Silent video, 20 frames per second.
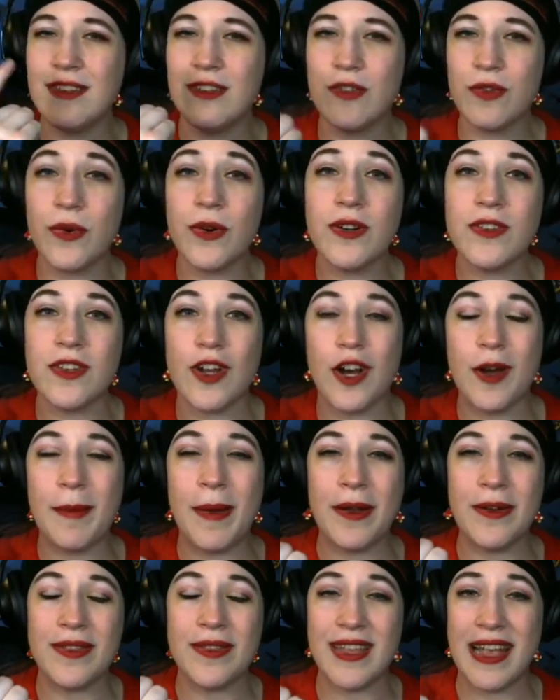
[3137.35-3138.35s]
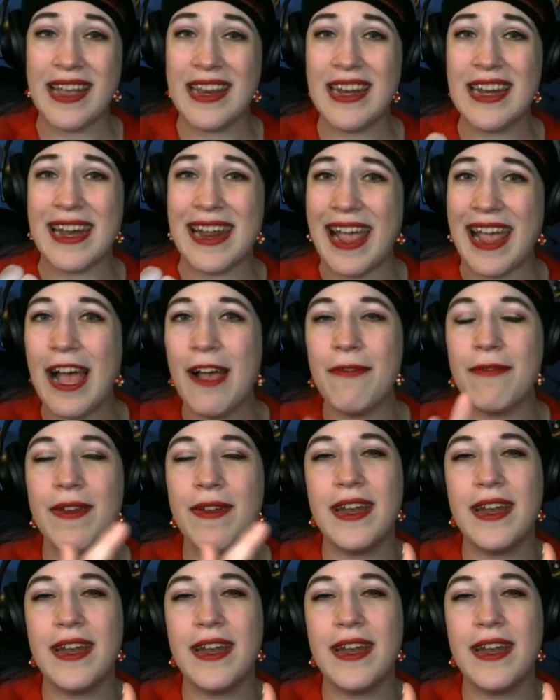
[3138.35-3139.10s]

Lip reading: doors are about 1.5 seconds,